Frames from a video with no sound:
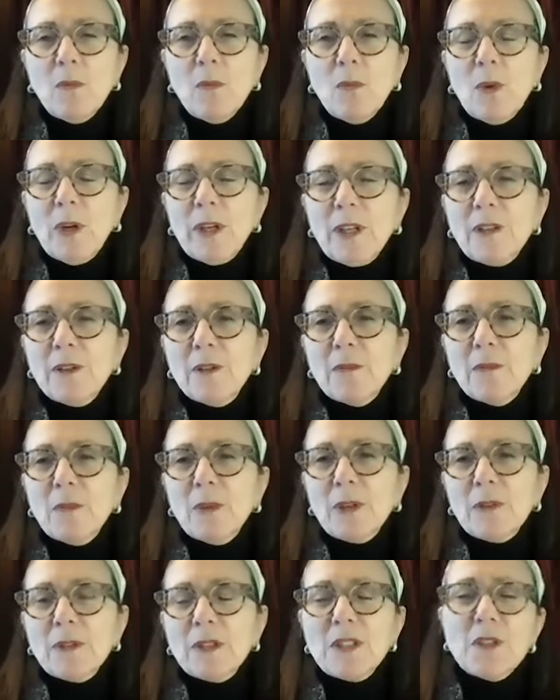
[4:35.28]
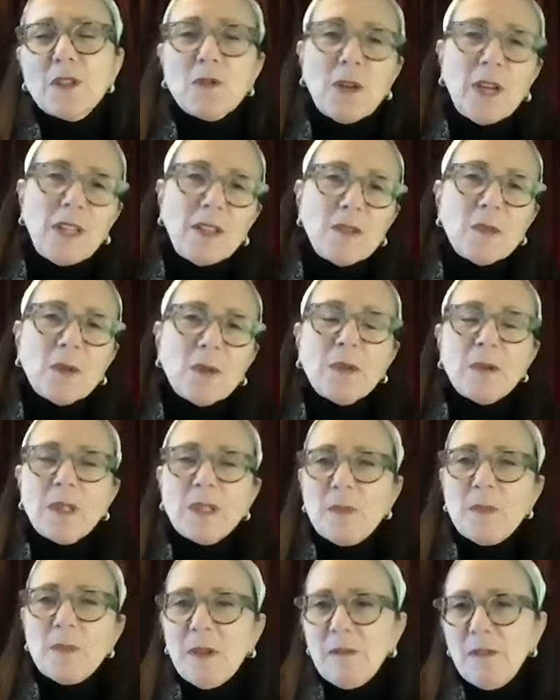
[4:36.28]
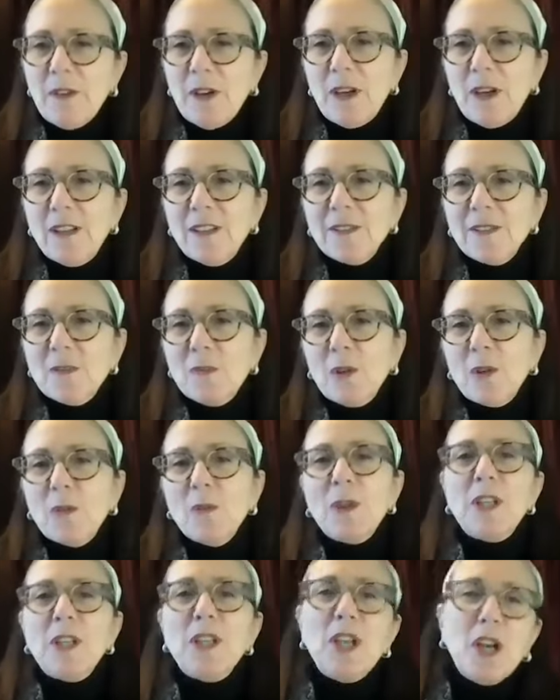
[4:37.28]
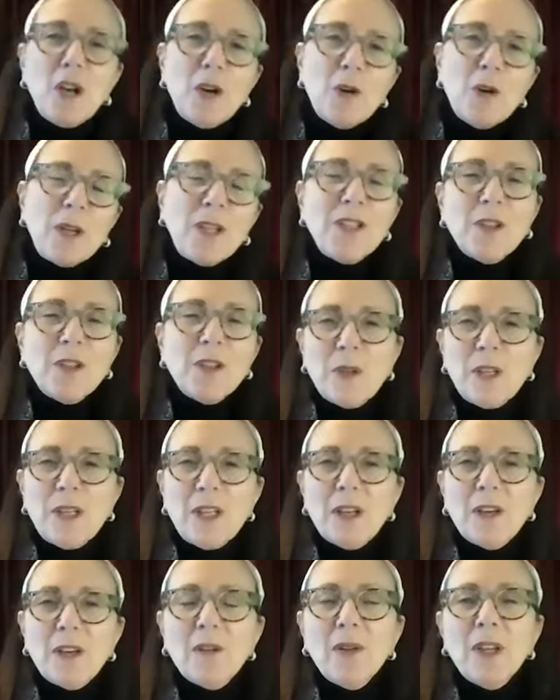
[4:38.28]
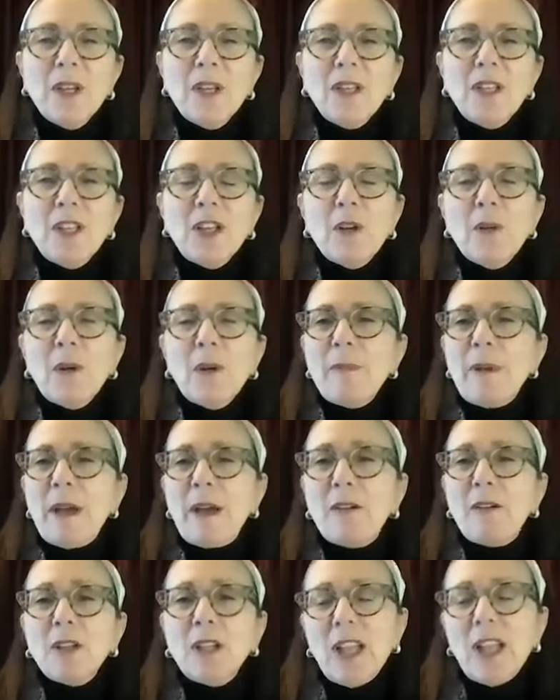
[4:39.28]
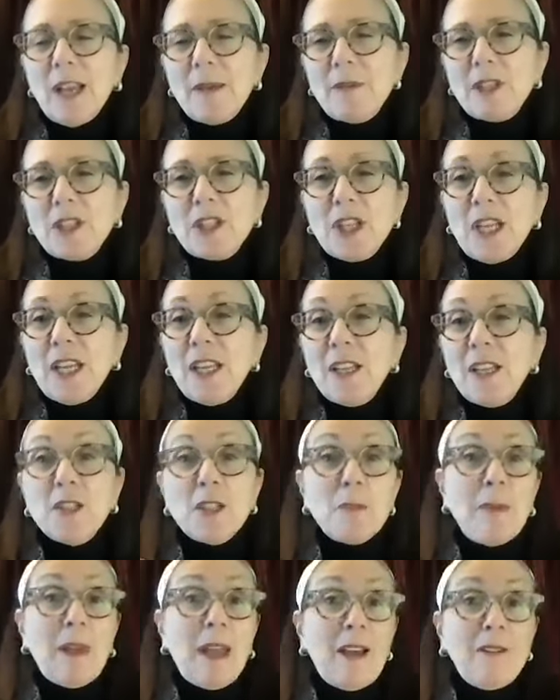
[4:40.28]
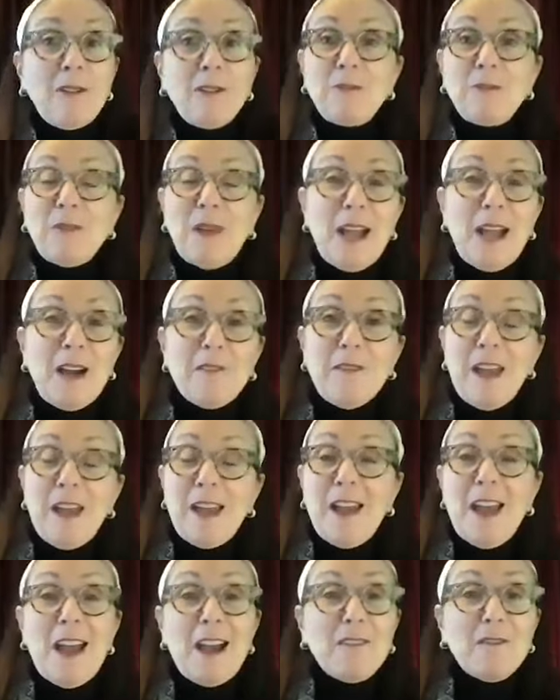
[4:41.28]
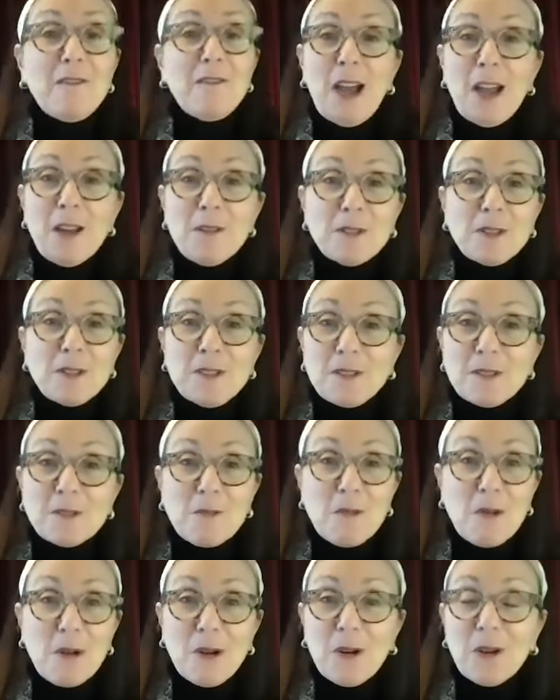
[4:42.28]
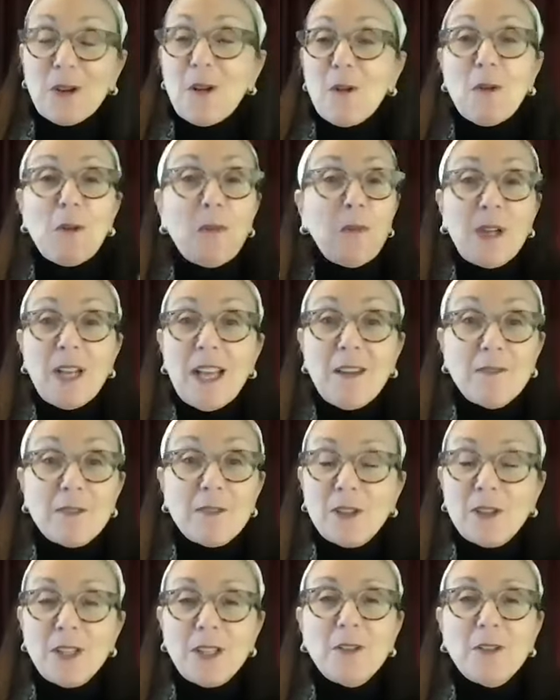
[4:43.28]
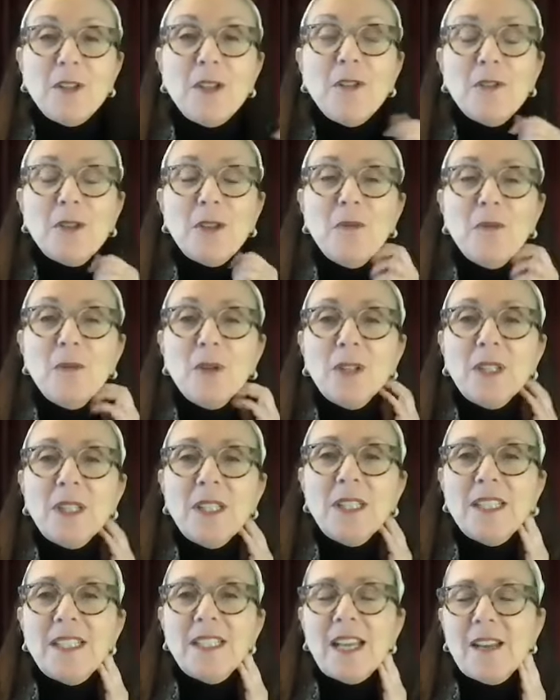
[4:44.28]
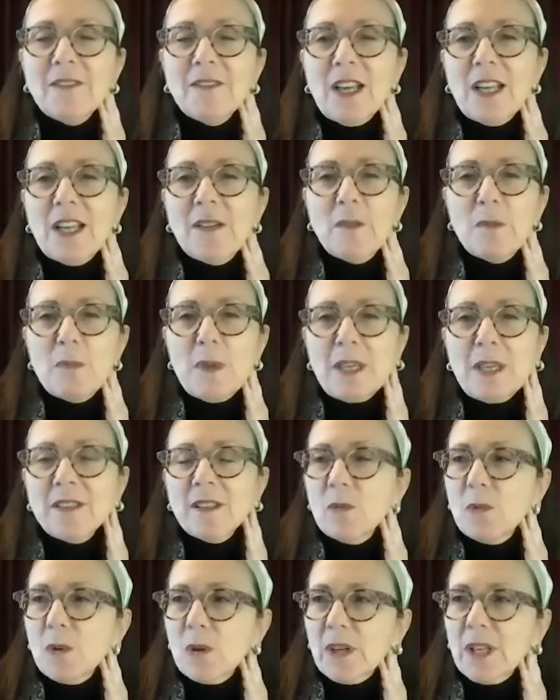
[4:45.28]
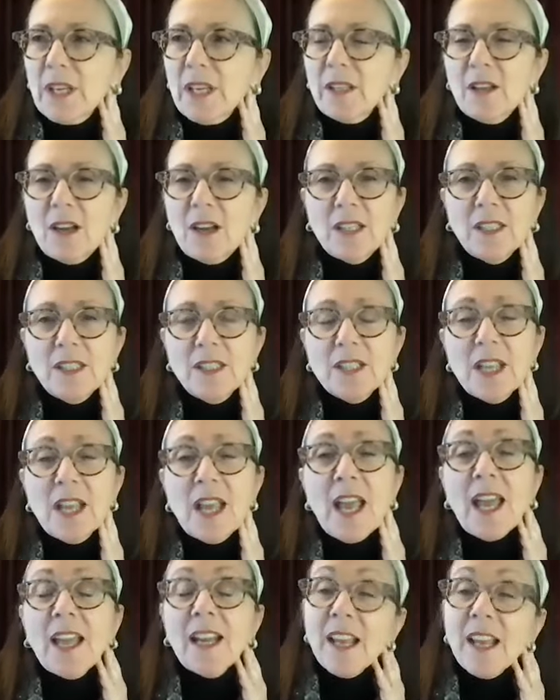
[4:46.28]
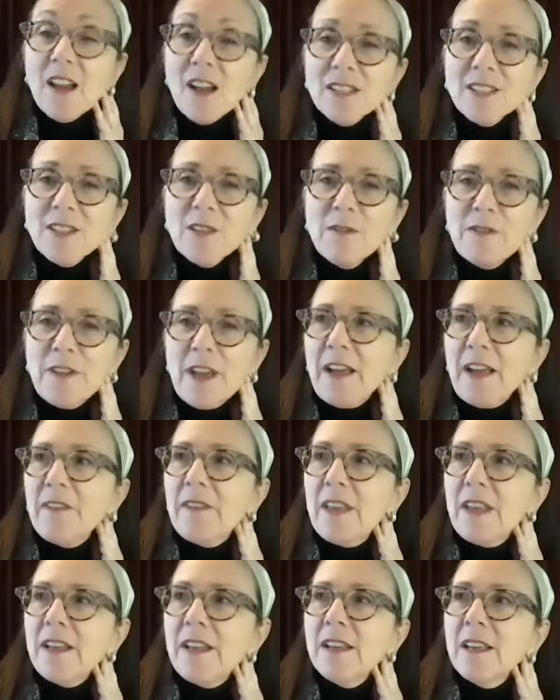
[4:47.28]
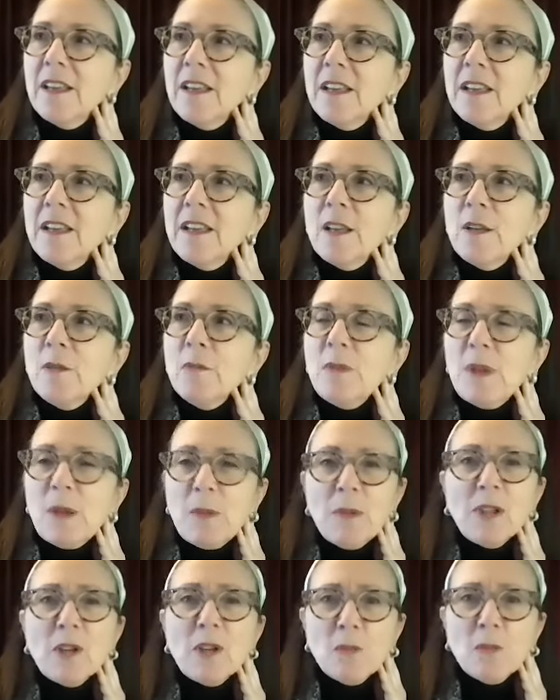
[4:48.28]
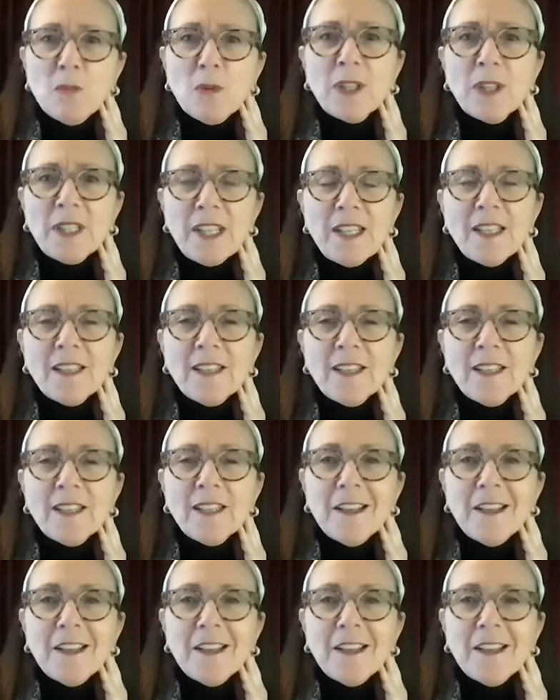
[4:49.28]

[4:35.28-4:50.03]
What are its strengths? What are its pitfalls? What do we know? What don't we know? About climate change, about how viruses work or whatever. You really need to have kind of a basic working knowledge. And I also found that people are really,